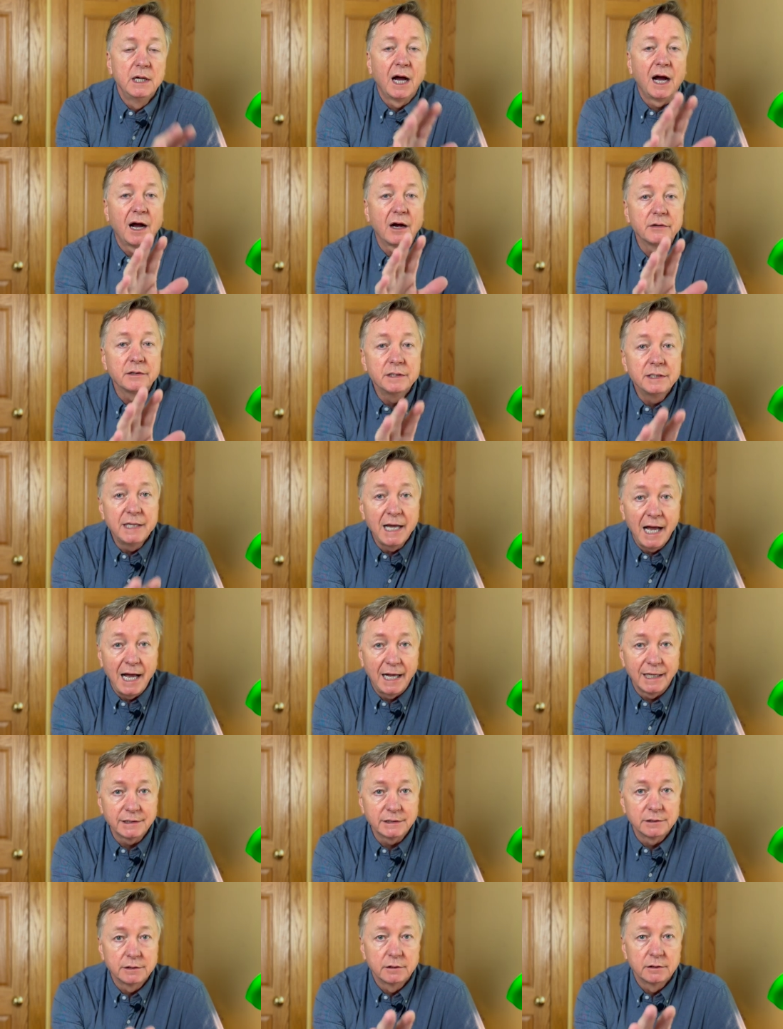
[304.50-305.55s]
are
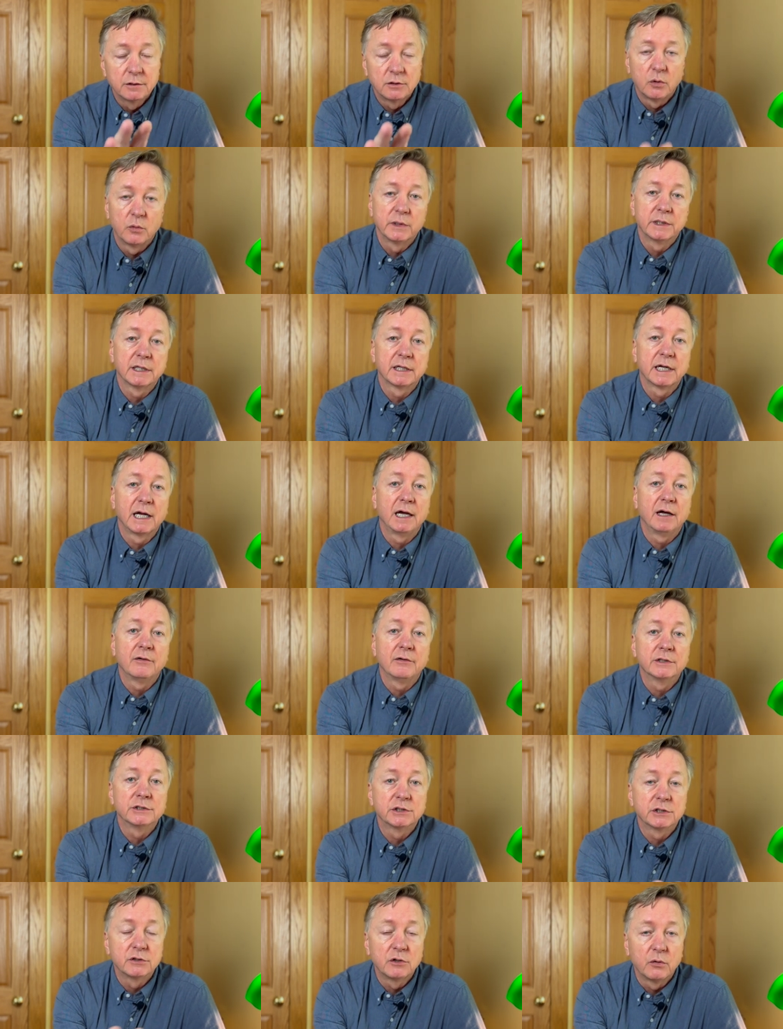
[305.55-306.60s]
not going to
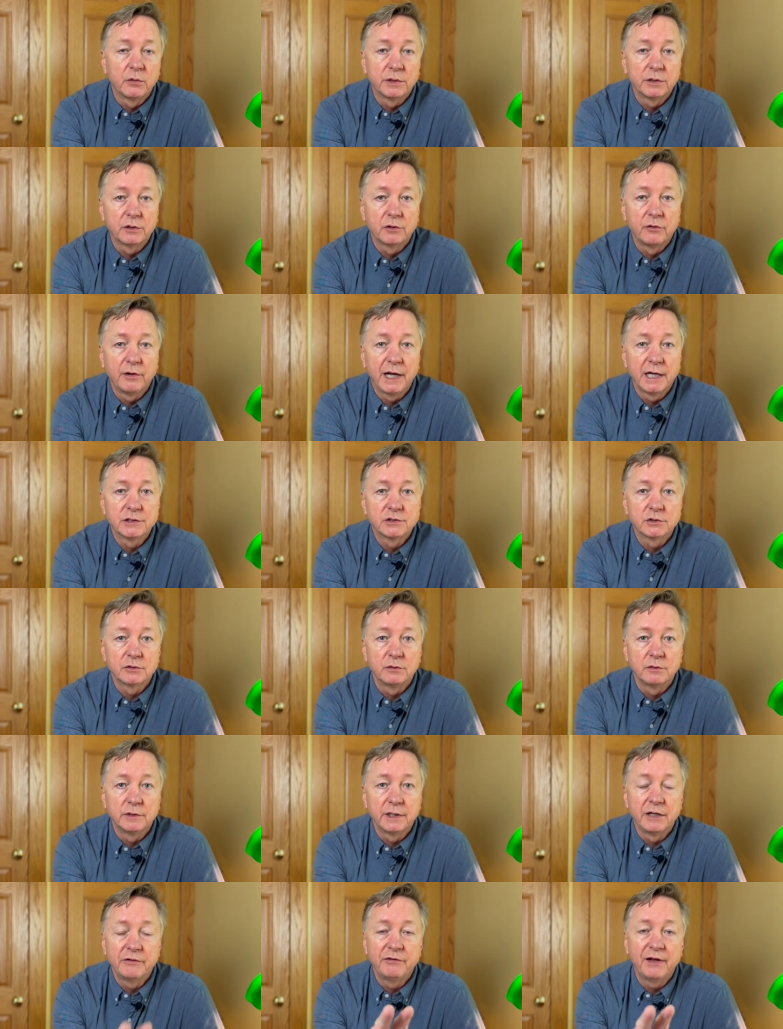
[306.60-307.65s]
college and going to grad
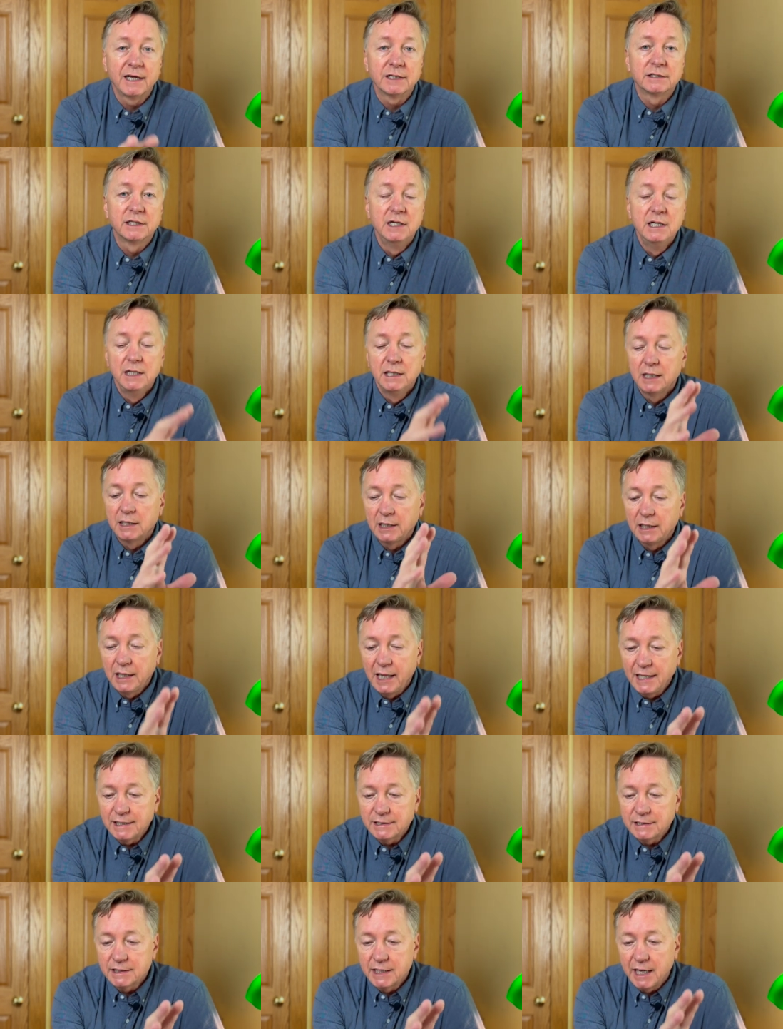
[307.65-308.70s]
school. In fact,
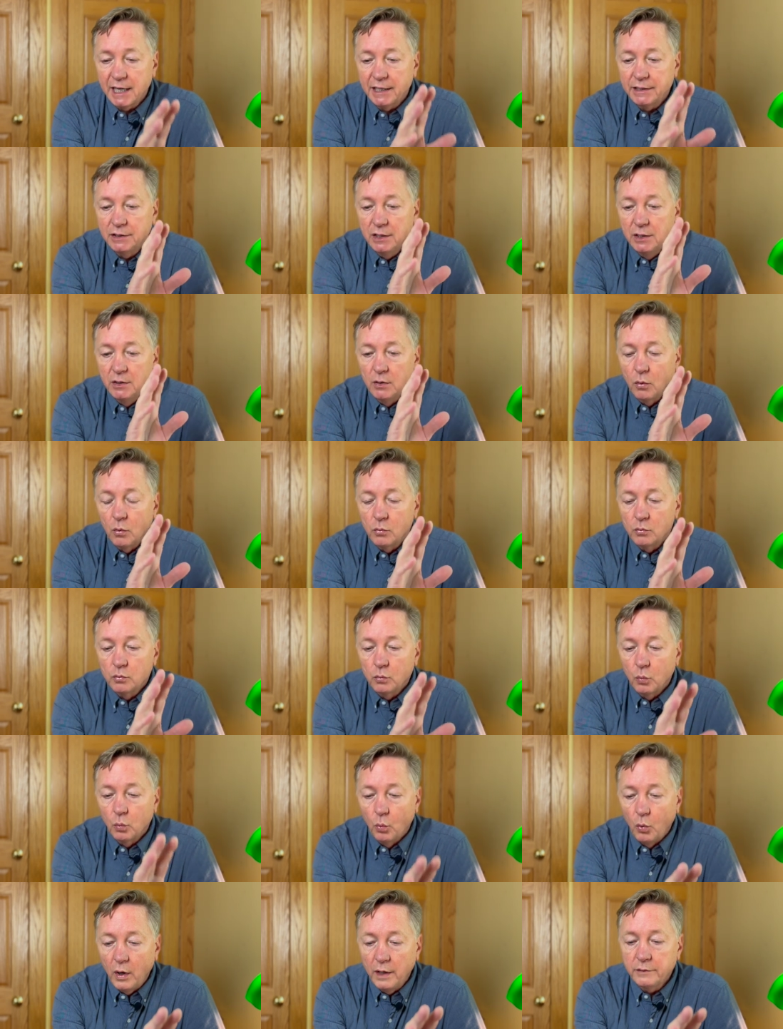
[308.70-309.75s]
less than
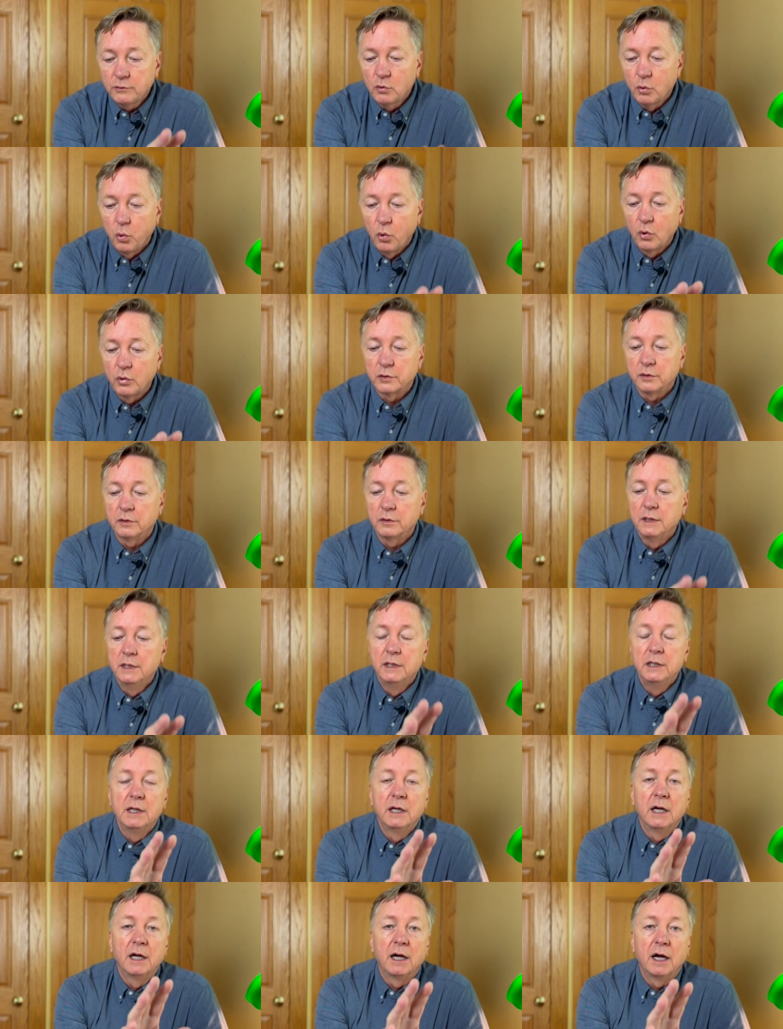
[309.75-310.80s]
one quarter
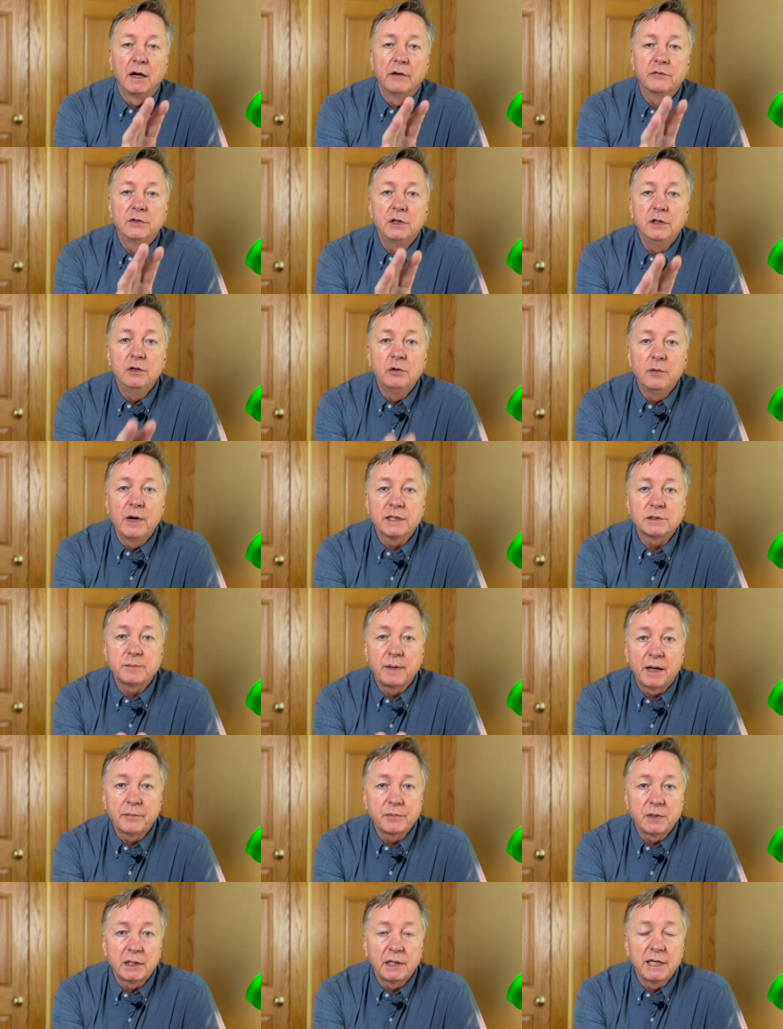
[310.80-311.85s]
of the U S
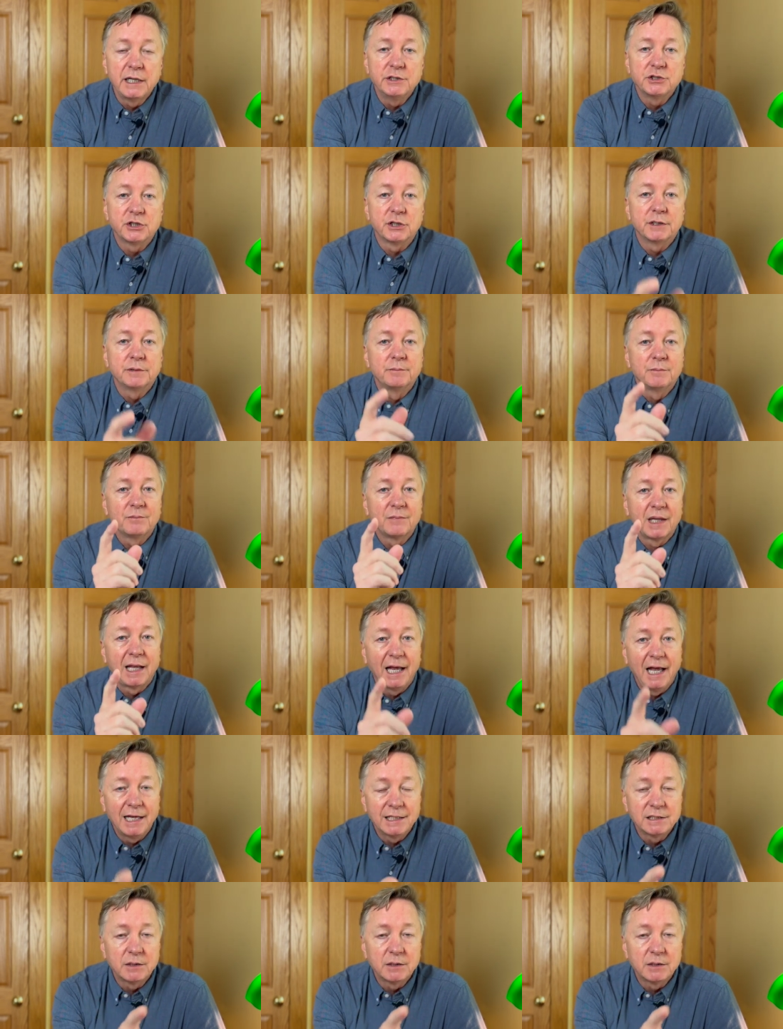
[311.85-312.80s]
population has a